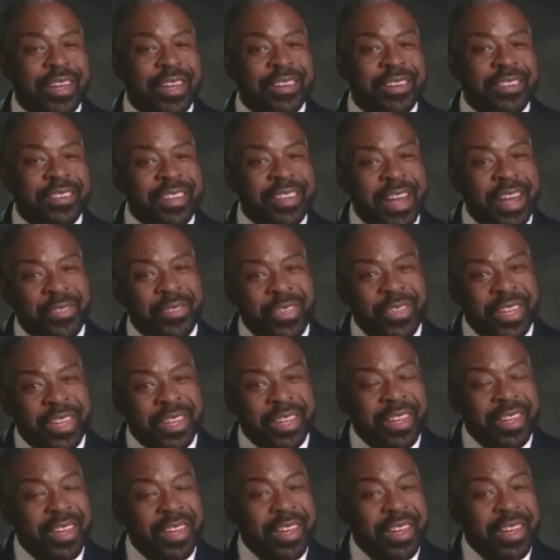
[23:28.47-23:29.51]

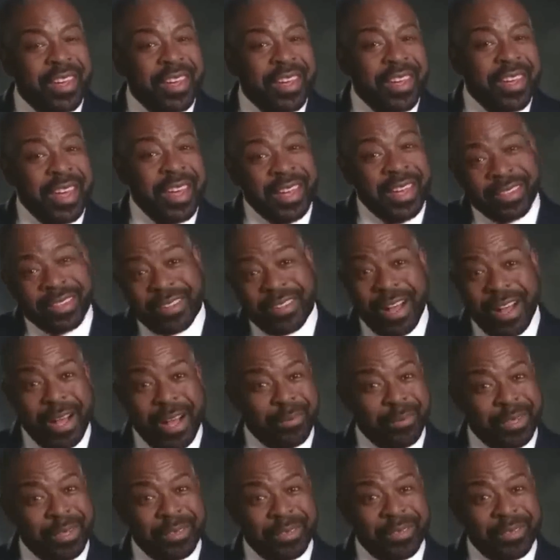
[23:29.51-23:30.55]
nothing in
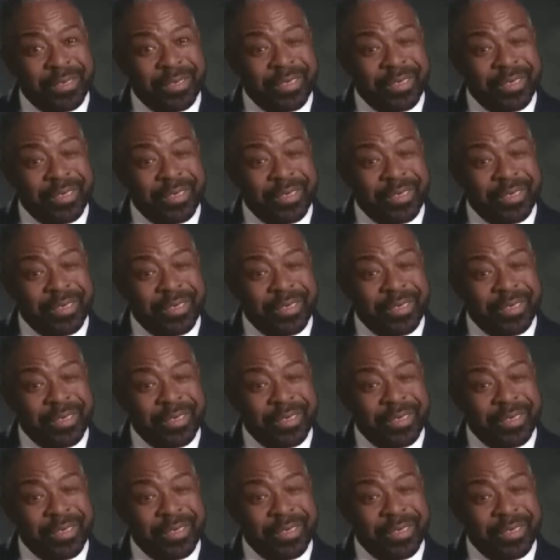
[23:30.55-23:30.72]
common.